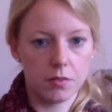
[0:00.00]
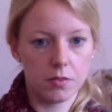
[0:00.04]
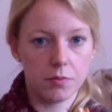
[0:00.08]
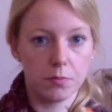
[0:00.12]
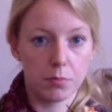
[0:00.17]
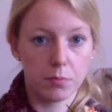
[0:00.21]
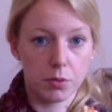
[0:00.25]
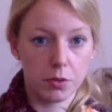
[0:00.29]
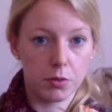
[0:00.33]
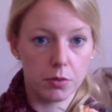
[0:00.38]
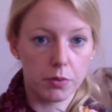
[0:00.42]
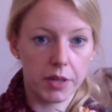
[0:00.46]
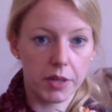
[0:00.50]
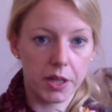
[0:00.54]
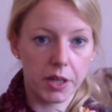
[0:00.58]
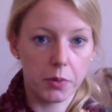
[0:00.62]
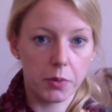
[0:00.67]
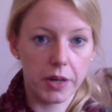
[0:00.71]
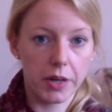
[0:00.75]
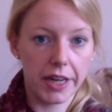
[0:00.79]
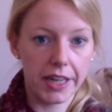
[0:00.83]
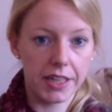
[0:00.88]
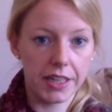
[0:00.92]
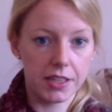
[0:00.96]
boring
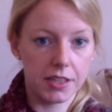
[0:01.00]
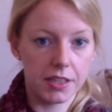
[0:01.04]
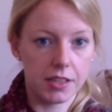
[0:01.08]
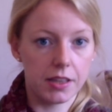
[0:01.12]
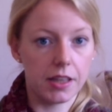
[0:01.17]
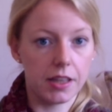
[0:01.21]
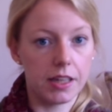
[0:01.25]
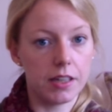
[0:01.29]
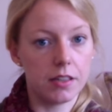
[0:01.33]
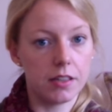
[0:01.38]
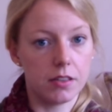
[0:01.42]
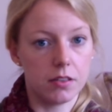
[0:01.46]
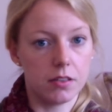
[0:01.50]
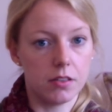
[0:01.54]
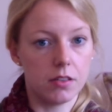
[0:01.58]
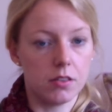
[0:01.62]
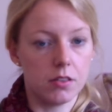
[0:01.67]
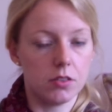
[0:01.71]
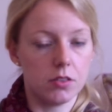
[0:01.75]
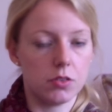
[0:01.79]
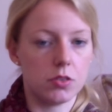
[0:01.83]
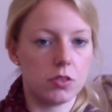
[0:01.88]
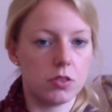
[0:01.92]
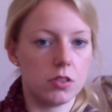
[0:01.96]
white and then
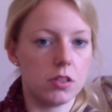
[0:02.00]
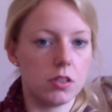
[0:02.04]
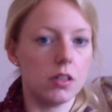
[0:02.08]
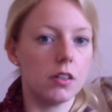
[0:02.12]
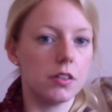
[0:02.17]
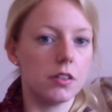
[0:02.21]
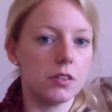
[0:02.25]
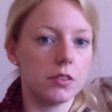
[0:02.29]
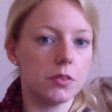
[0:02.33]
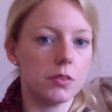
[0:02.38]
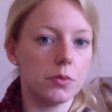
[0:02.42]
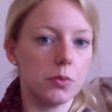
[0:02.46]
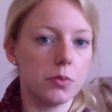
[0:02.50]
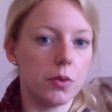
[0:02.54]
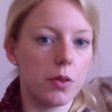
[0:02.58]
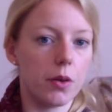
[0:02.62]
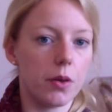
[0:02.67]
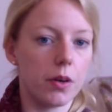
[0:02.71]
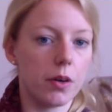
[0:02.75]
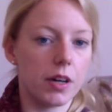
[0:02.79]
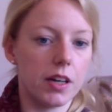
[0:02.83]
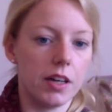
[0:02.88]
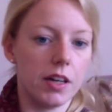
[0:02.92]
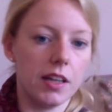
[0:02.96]
to start with
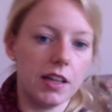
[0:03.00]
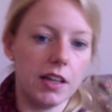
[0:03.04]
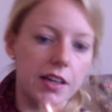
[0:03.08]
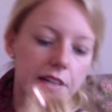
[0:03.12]
her color.